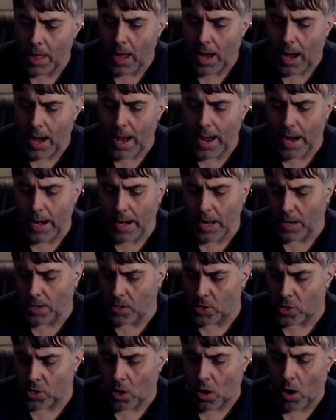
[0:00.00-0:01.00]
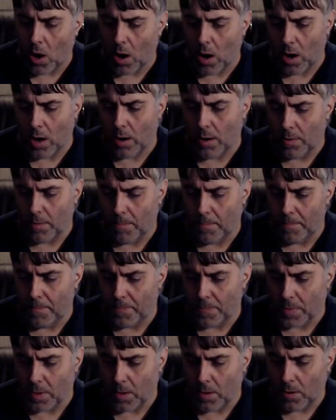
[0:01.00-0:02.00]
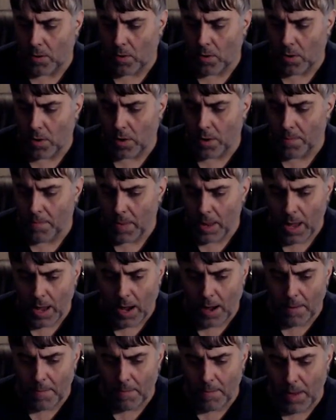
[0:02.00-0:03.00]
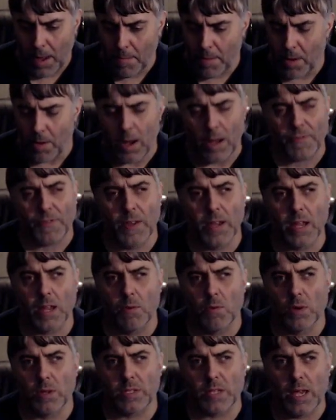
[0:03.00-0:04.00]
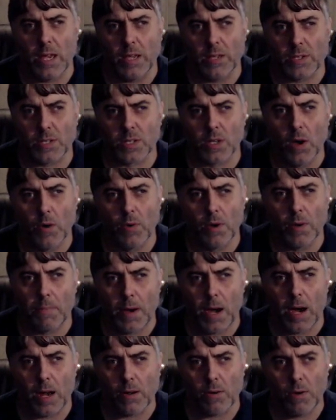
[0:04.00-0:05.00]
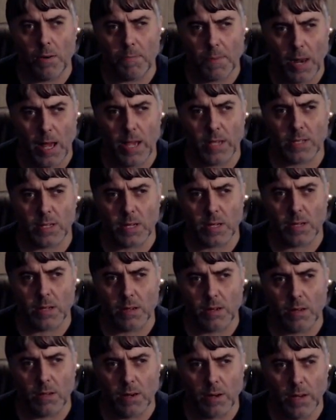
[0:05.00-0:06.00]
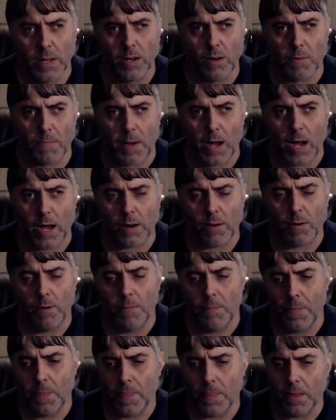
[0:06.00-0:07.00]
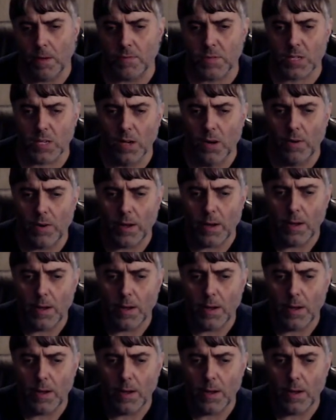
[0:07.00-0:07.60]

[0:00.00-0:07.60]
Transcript: I had a jar, or maybe I think it was a soda bottle, a plastic liter bottle of soda.